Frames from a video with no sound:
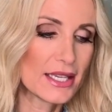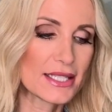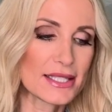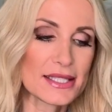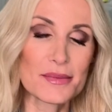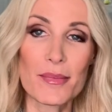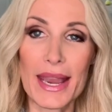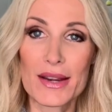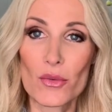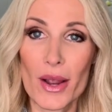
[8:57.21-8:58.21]
is this
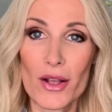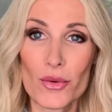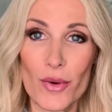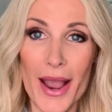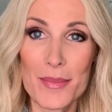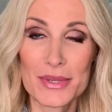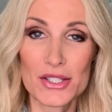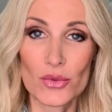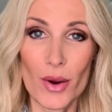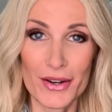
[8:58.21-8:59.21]
Madewell wrap
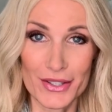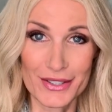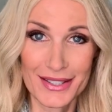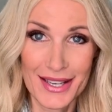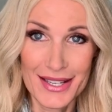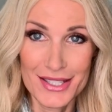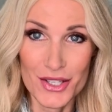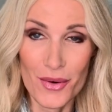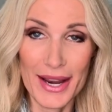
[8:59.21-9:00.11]
sweater. So